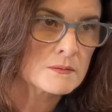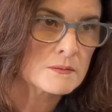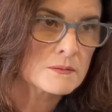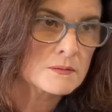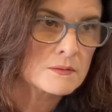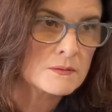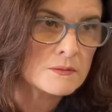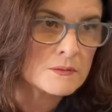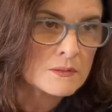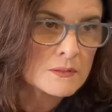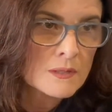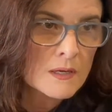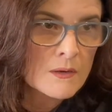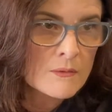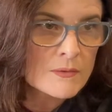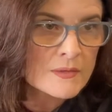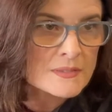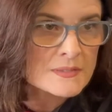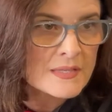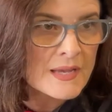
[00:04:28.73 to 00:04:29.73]
You can
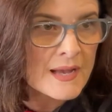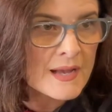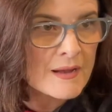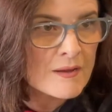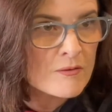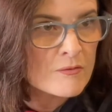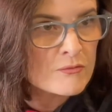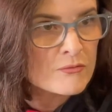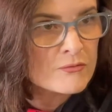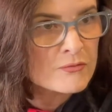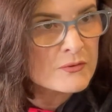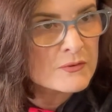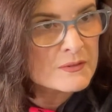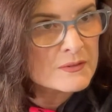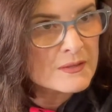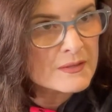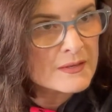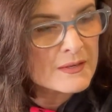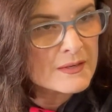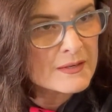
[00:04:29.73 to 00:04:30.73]
always have
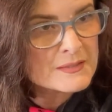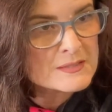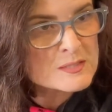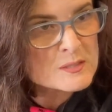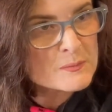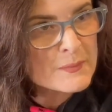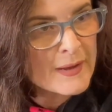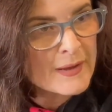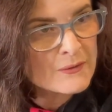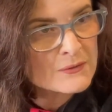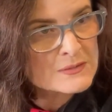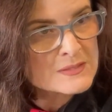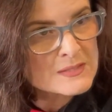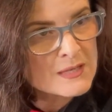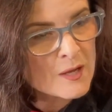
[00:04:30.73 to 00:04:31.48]
a spouse